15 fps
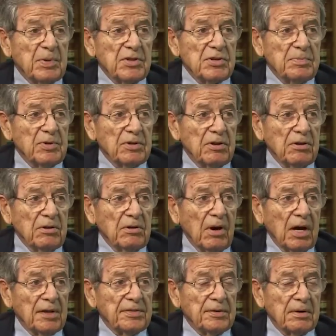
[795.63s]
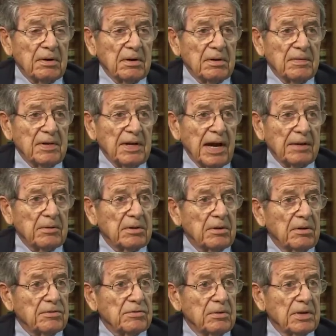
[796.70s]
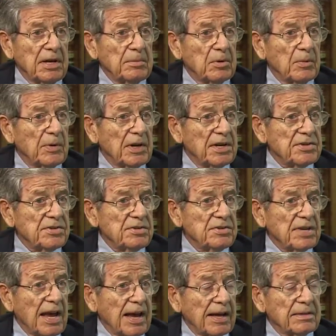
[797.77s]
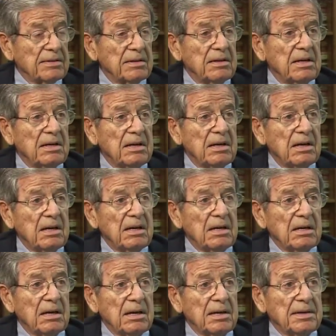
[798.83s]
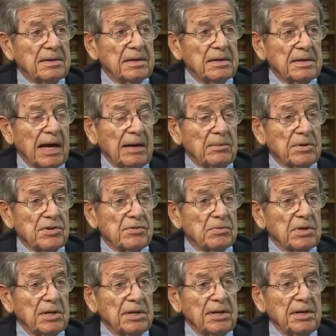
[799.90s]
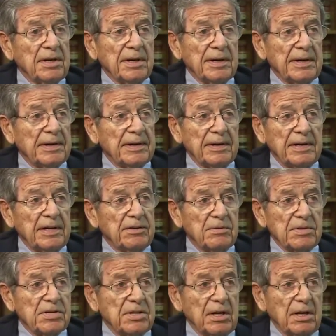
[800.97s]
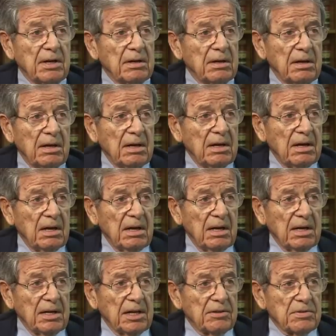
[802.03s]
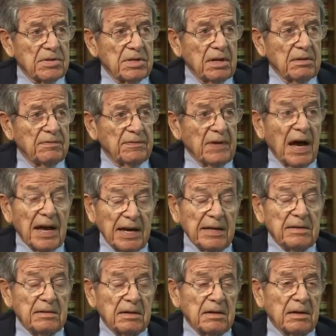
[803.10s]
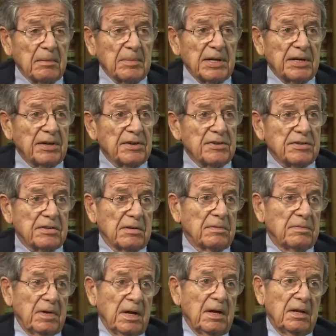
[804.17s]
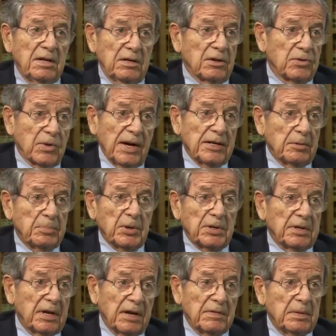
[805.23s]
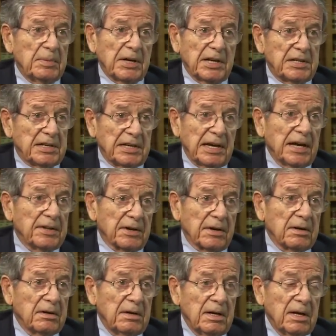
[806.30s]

principal co-author of the Agricultural Labor Relations Act, and that was really an interesting an interesting fight uh, because of, you know, trying to put everybody together.